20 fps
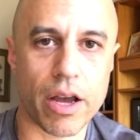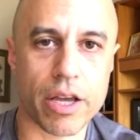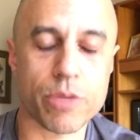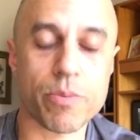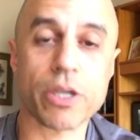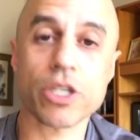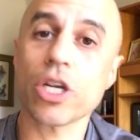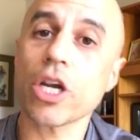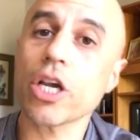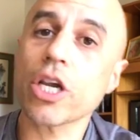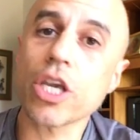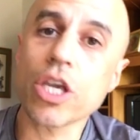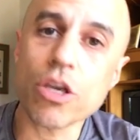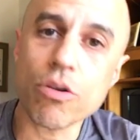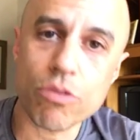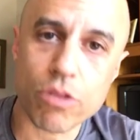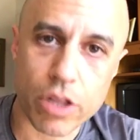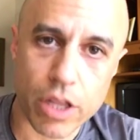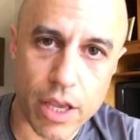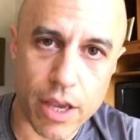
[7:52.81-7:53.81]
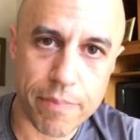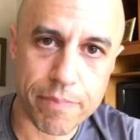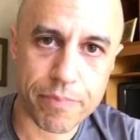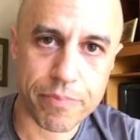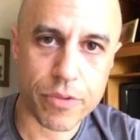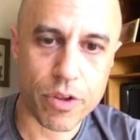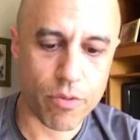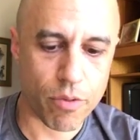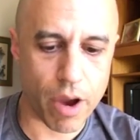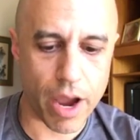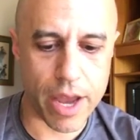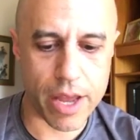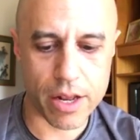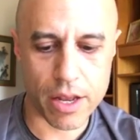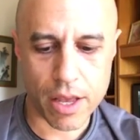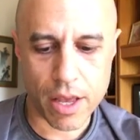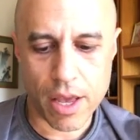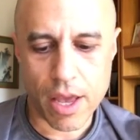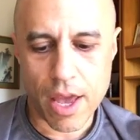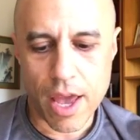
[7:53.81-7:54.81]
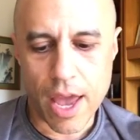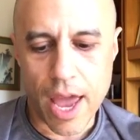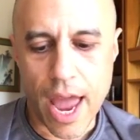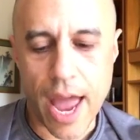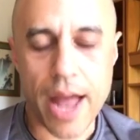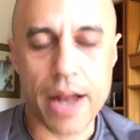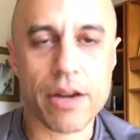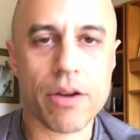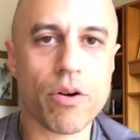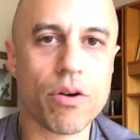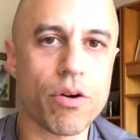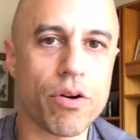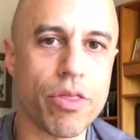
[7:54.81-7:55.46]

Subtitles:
especially acutely, right? And